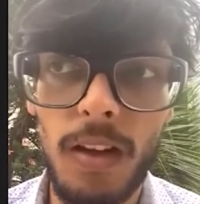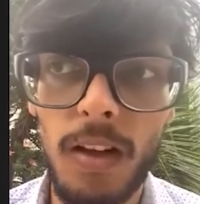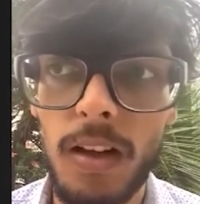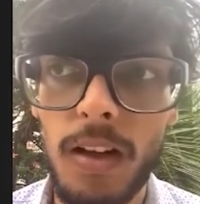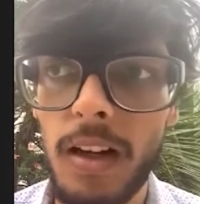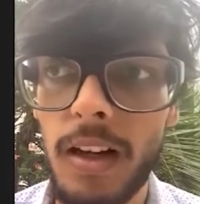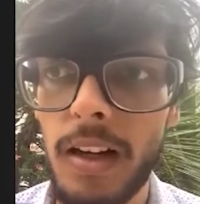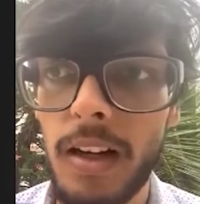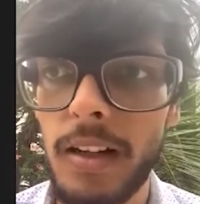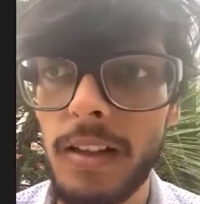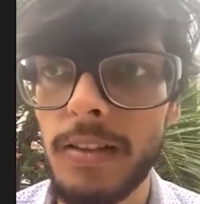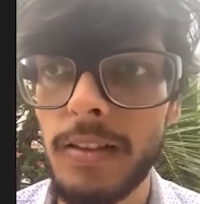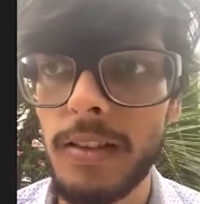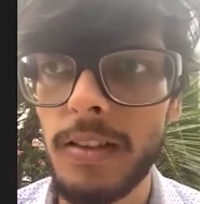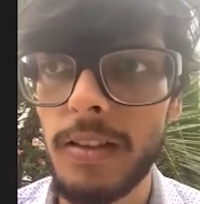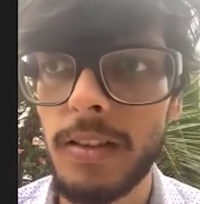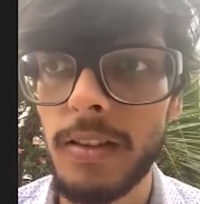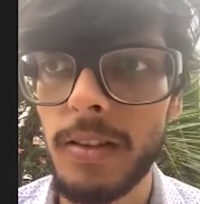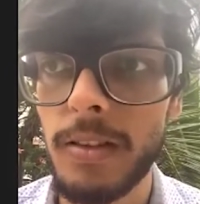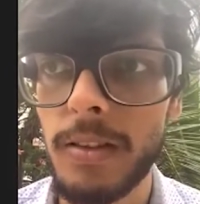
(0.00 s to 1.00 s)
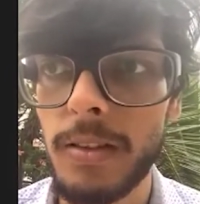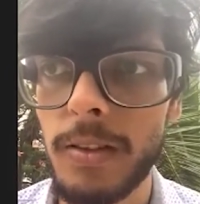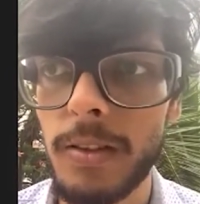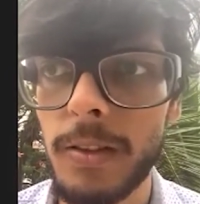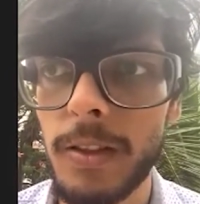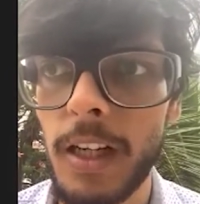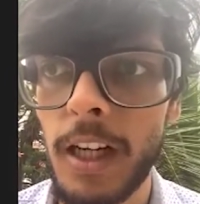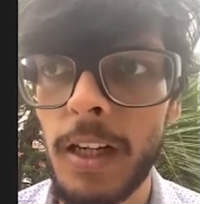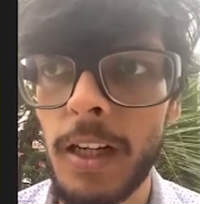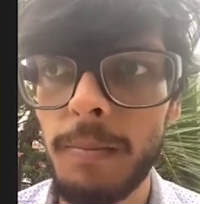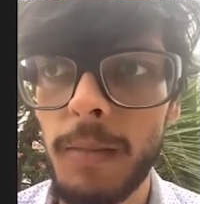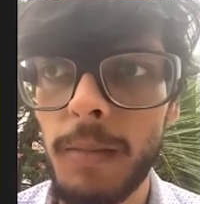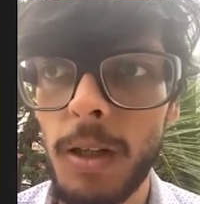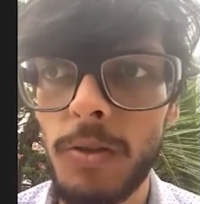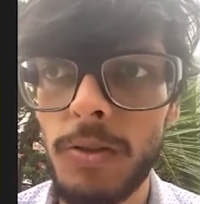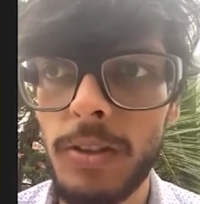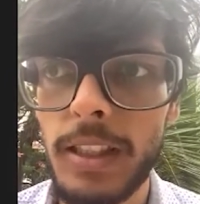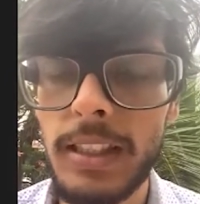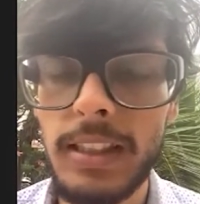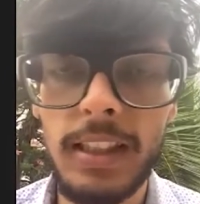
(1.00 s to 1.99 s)
And
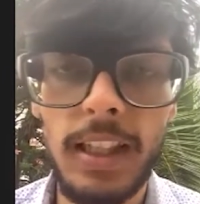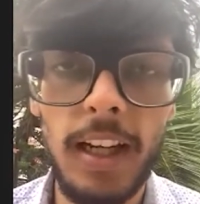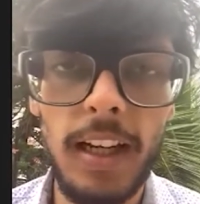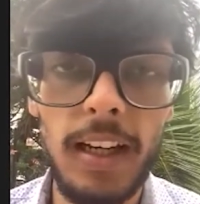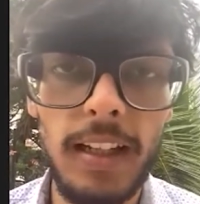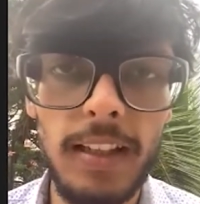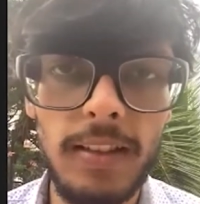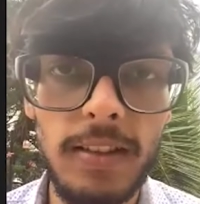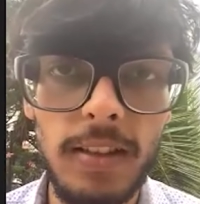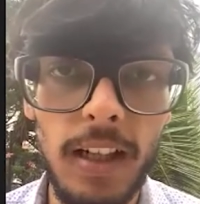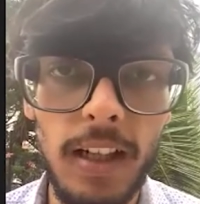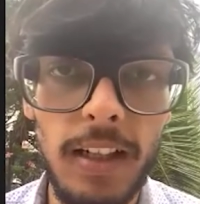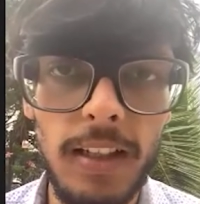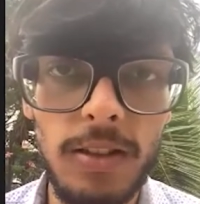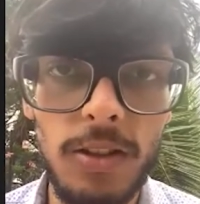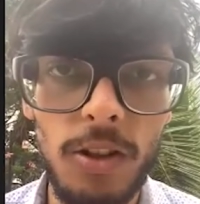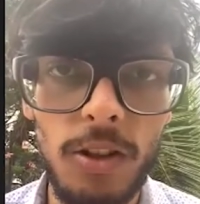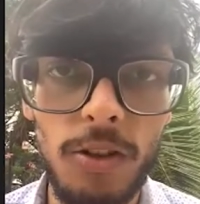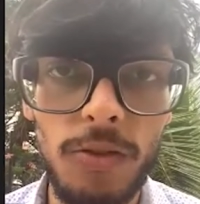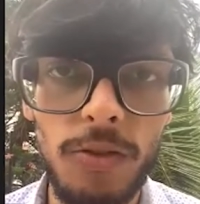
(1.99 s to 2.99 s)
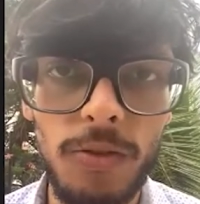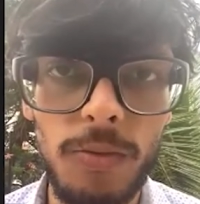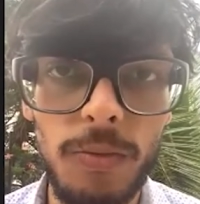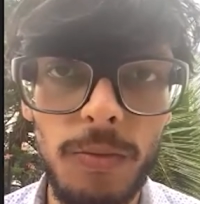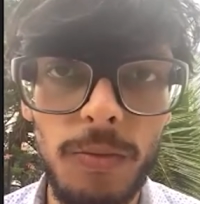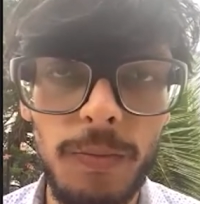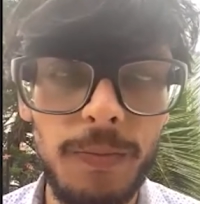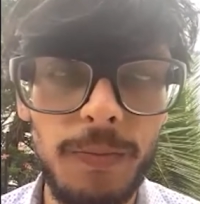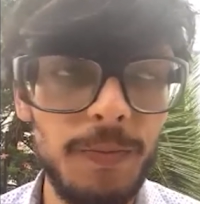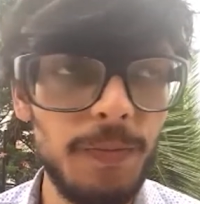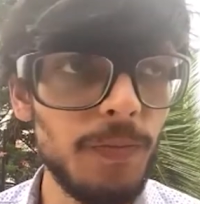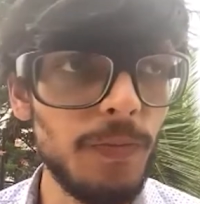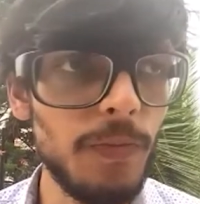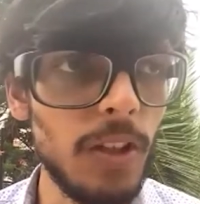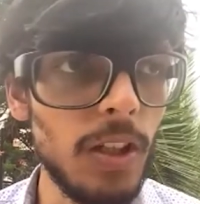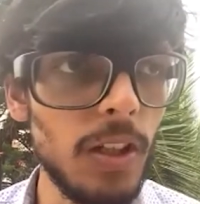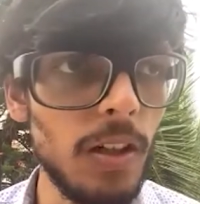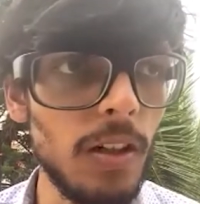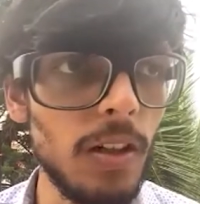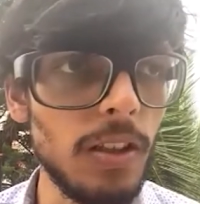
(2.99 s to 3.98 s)
unbounded scaling size of
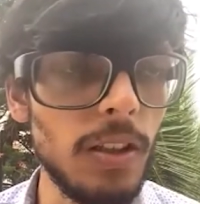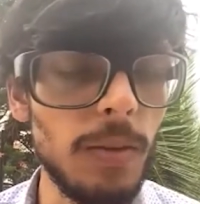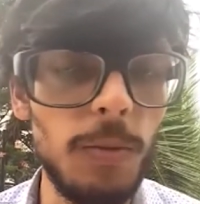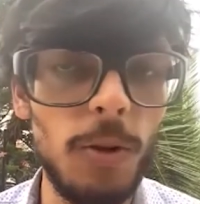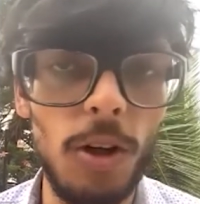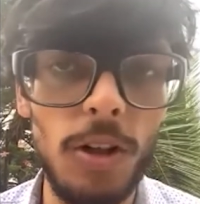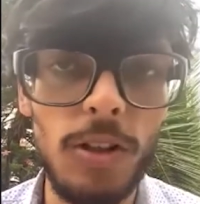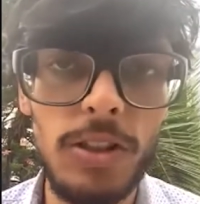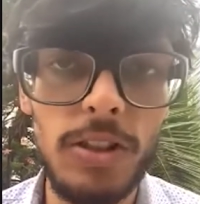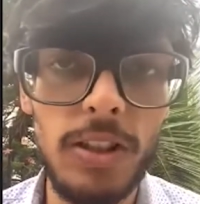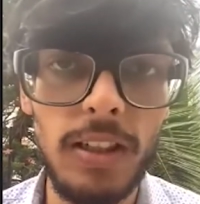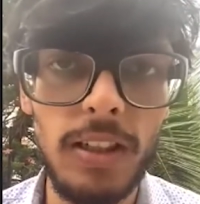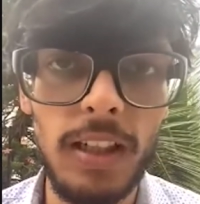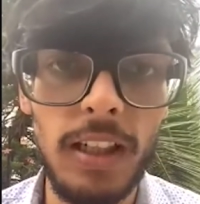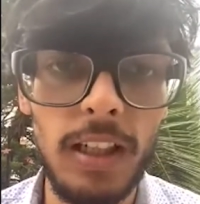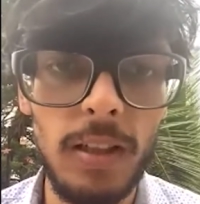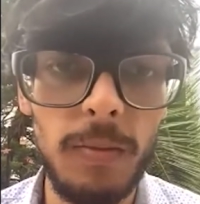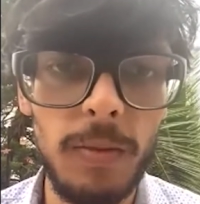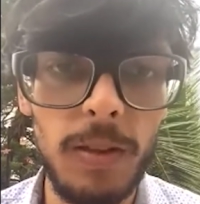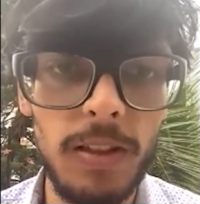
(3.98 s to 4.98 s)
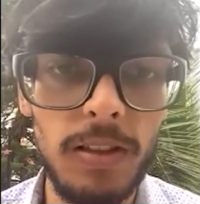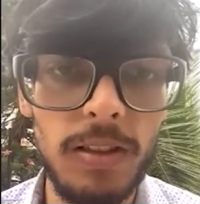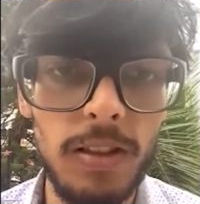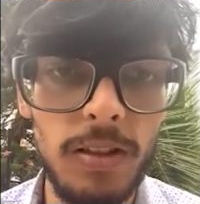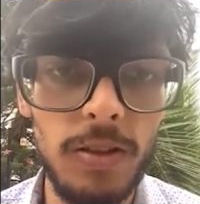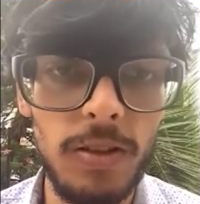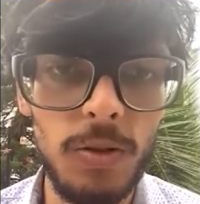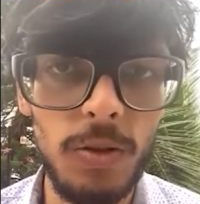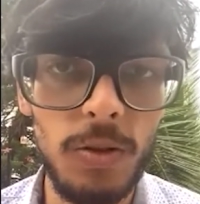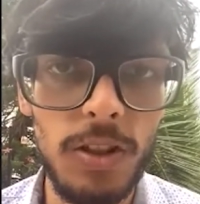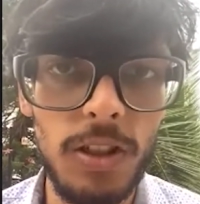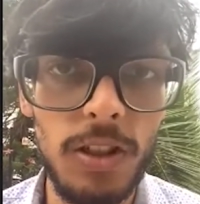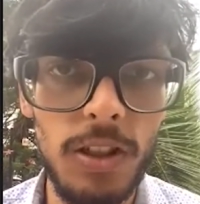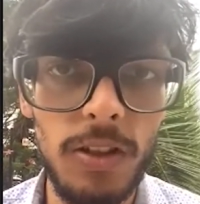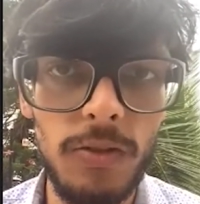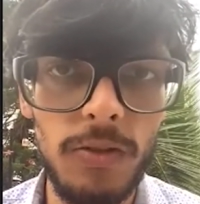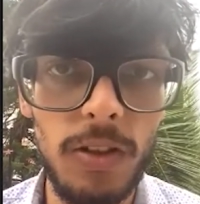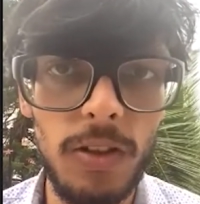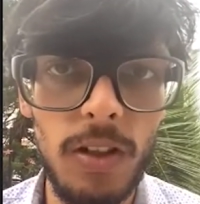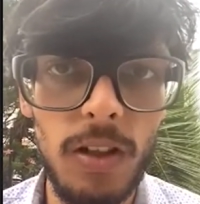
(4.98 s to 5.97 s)
the blockchain enables us to achieve